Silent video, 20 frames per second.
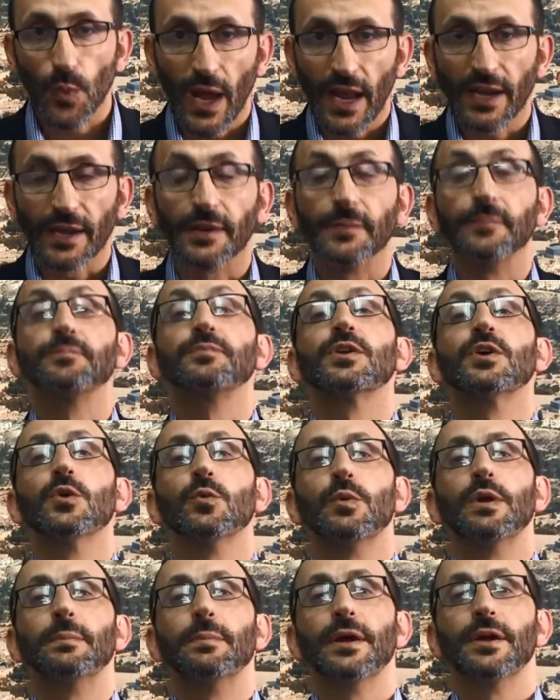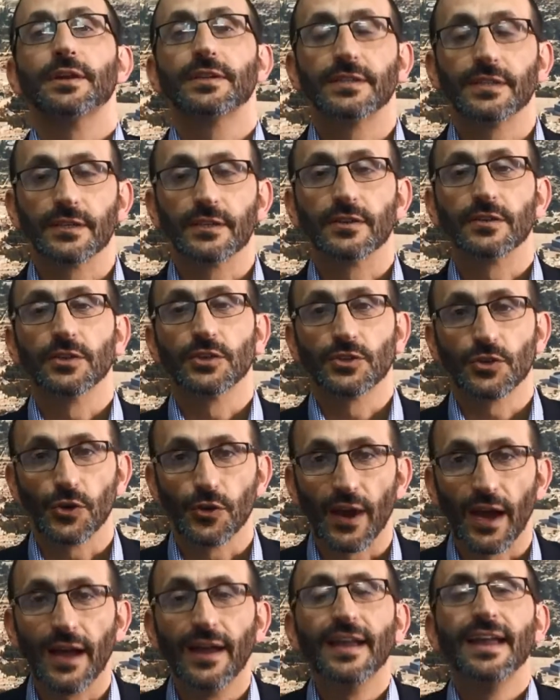one, we merited the
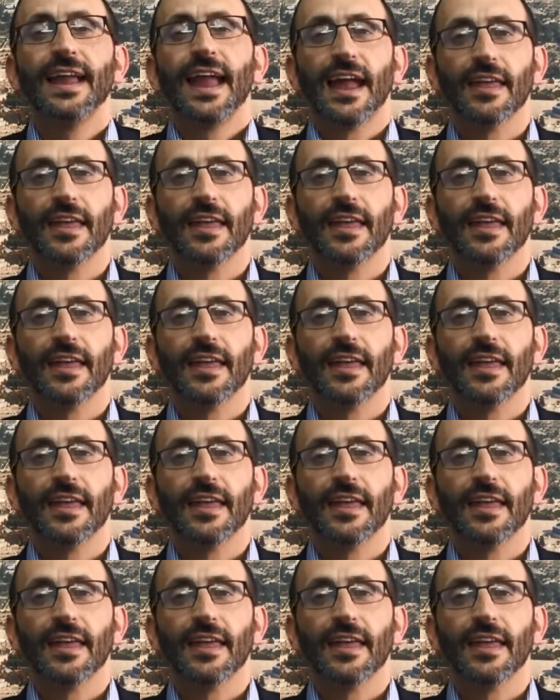Torah.